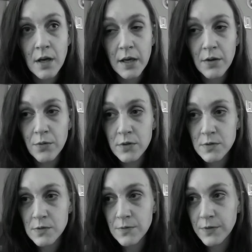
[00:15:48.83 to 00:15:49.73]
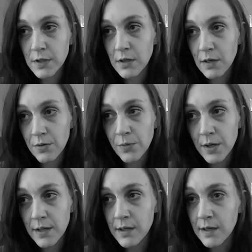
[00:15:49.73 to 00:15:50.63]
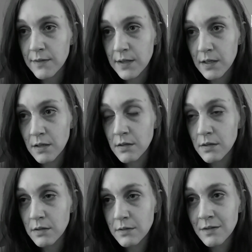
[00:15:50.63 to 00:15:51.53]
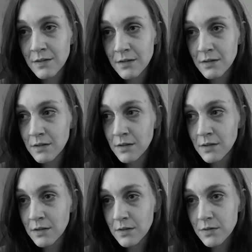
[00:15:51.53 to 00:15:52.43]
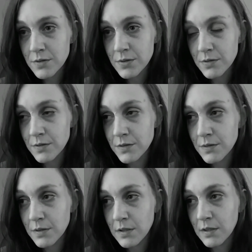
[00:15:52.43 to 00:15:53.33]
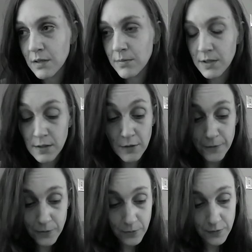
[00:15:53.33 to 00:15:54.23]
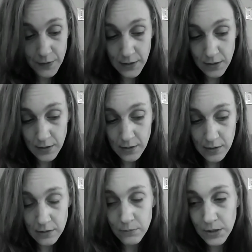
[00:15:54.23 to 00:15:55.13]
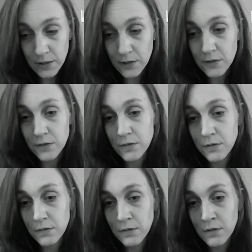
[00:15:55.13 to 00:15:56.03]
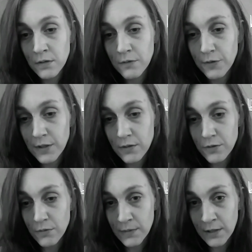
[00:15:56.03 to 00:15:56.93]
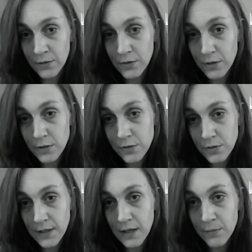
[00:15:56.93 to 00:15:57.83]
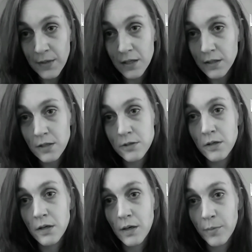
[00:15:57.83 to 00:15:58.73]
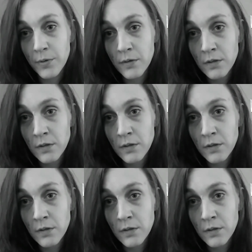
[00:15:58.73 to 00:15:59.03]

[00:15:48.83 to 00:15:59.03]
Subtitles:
I always figure out a way at the end. It's just, you gotta be careful with not eating, because if you get too malnourished, you can't make that shit up.